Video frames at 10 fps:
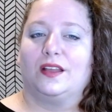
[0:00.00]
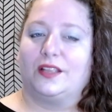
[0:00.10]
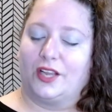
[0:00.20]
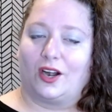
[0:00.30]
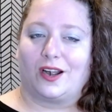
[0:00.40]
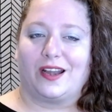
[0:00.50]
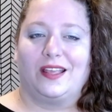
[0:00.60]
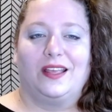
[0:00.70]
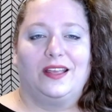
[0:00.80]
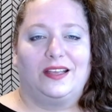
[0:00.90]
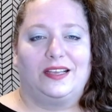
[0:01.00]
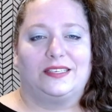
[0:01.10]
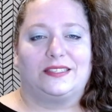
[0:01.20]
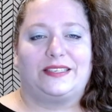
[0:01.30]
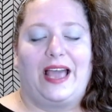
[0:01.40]
Yearn
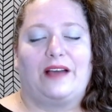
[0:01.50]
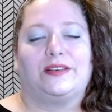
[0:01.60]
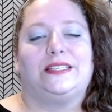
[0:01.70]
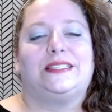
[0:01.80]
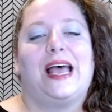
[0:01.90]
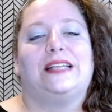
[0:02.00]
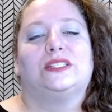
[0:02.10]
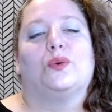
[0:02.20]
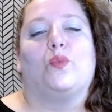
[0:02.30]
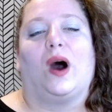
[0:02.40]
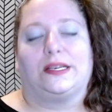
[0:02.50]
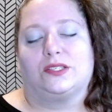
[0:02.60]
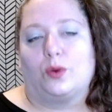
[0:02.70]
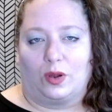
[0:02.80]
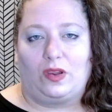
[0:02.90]
is to have an intense want
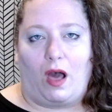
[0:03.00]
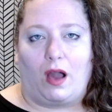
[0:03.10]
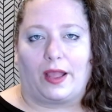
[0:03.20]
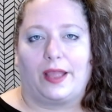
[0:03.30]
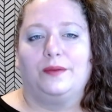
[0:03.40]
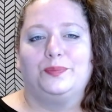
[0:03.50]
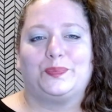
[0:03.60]
or longing.